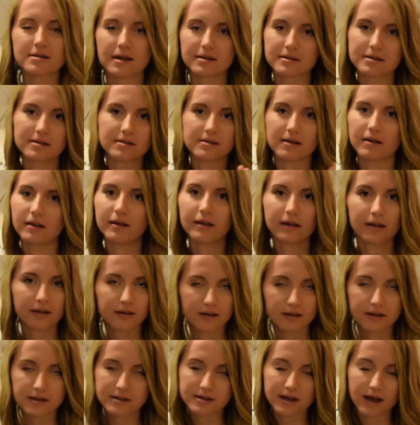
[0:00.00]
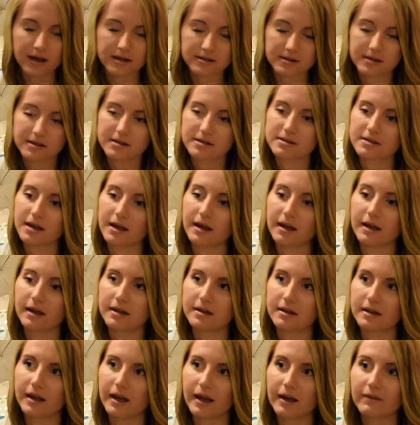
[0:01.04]
Texas is only in Texas,
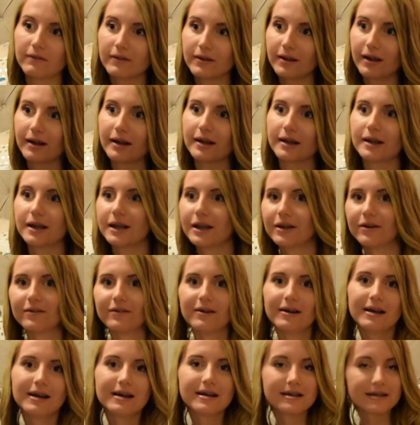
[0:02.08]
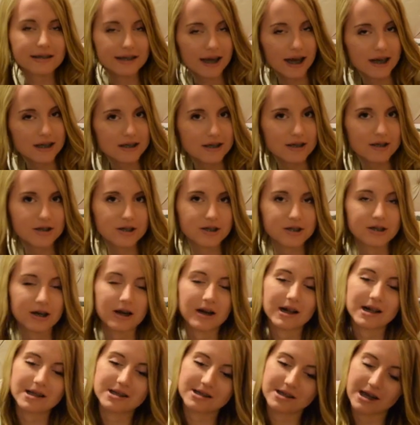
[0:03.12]
and they have a lot of cute Texas
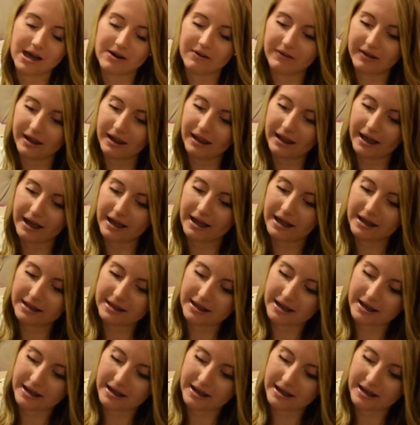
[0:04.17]
shirts, so I really like it